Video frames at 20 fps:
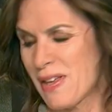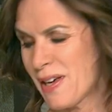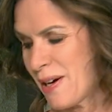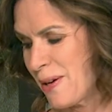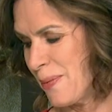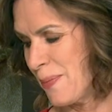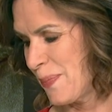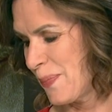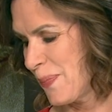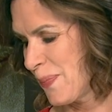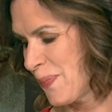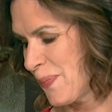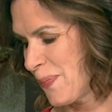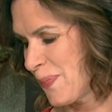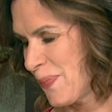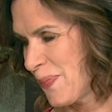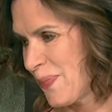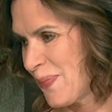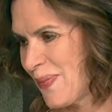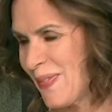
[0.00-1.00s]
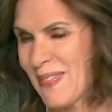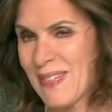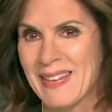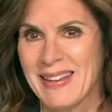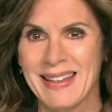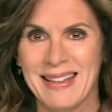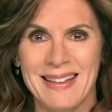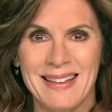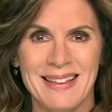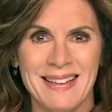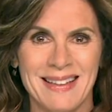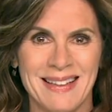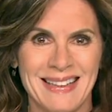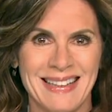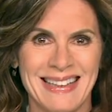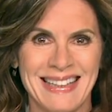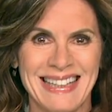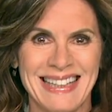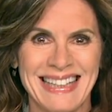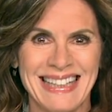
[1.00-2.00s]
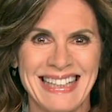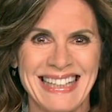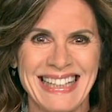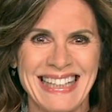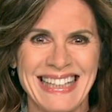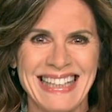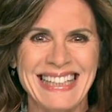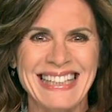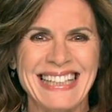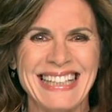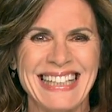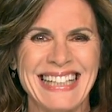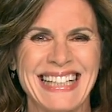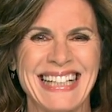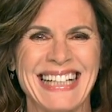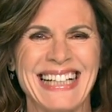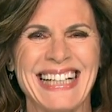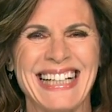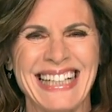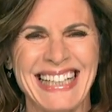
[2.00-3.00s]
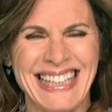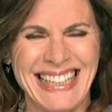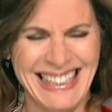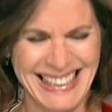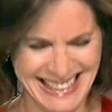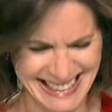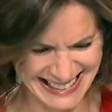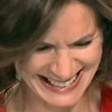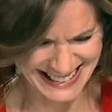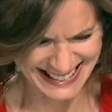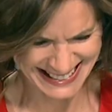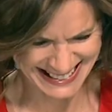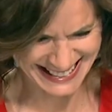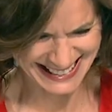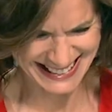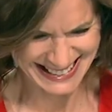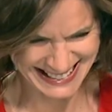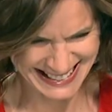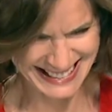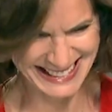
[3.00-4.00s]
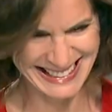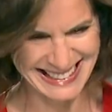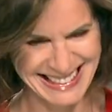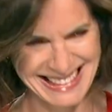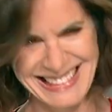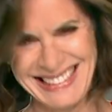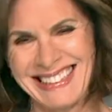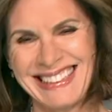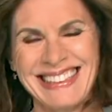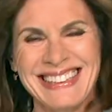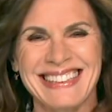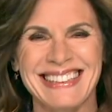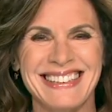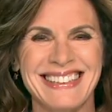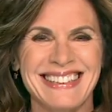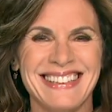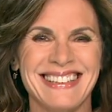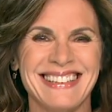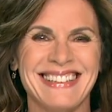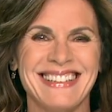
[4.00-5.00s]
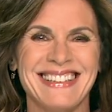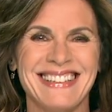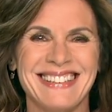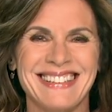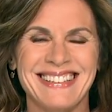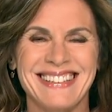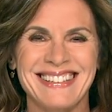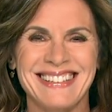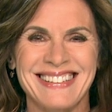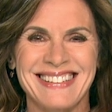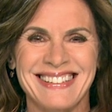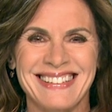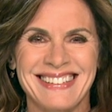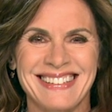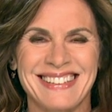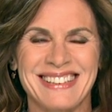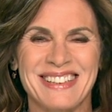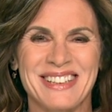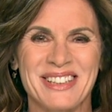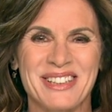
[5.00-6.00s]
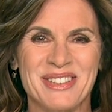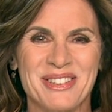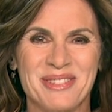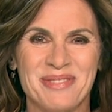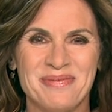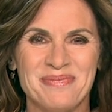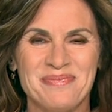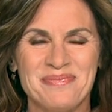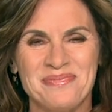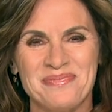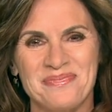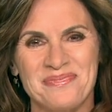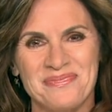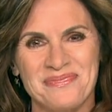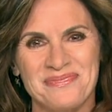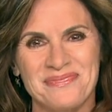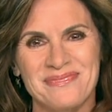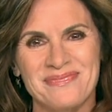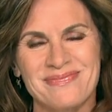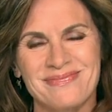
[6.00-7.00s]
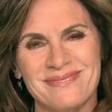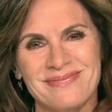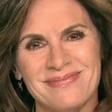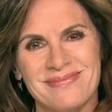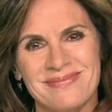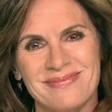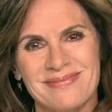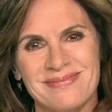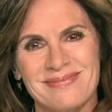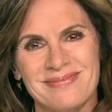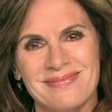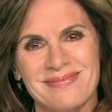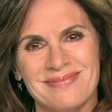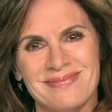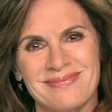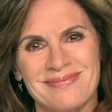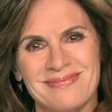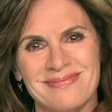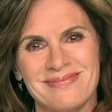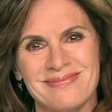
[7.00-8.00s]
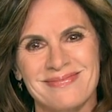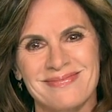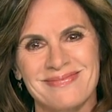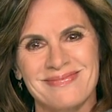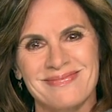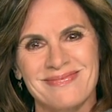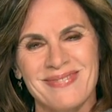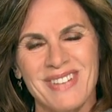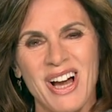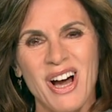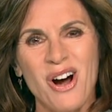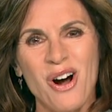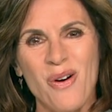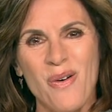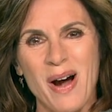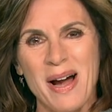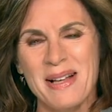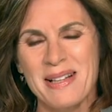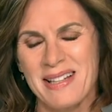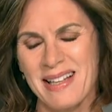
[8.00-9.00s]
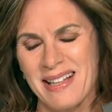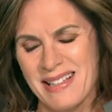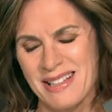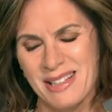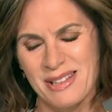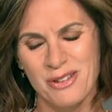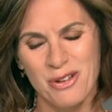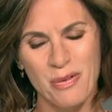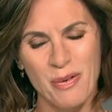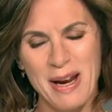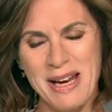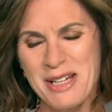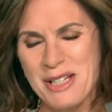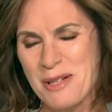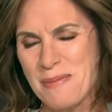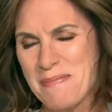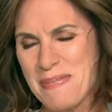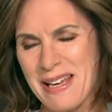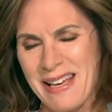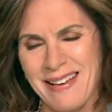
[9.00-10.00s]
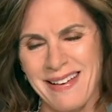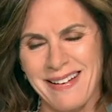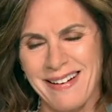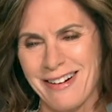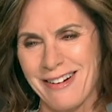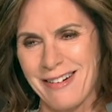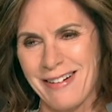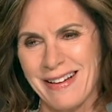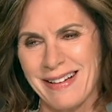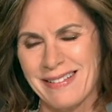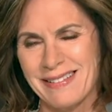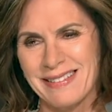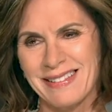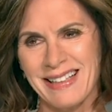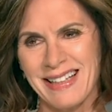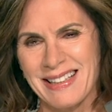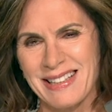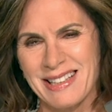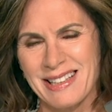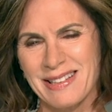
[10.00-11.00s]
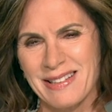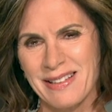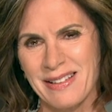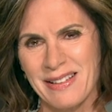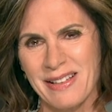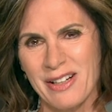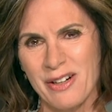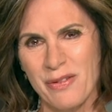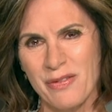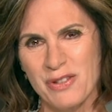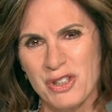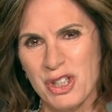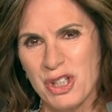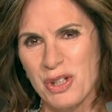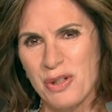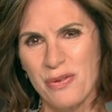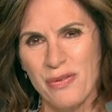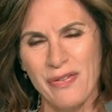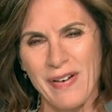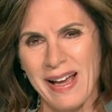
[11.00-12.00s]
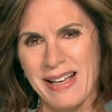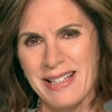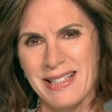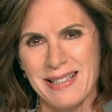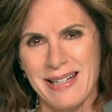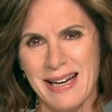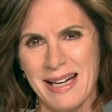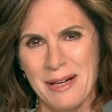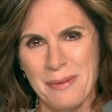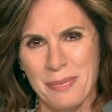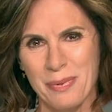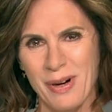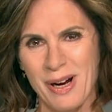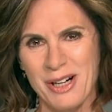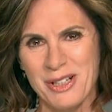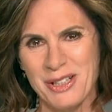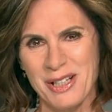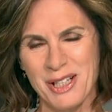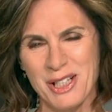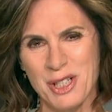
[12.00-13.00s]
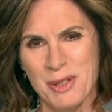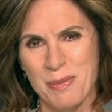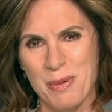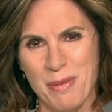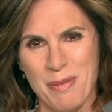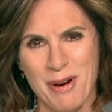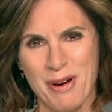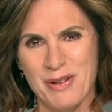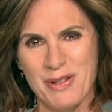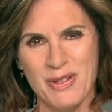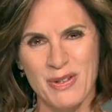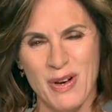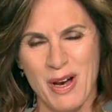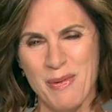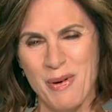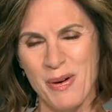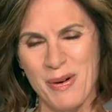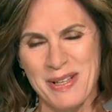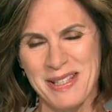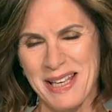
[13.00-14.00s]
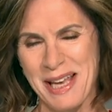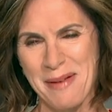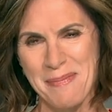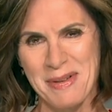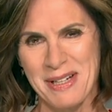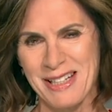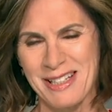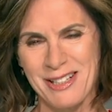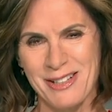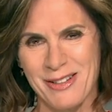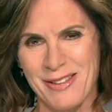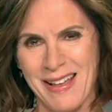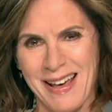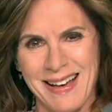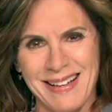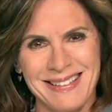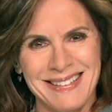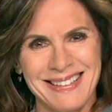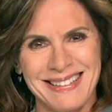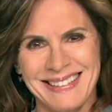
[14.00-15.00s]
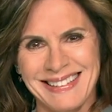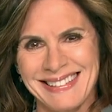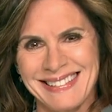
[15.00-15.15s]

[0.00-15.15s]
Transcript: you. Well, you must be one of the hardest working women in television or media. You know, you're working on a holiday, but we really appreciate this. Oh, it's great to be here, and it's, you know, two fascinating projects to promote, so I'm always happy to do that.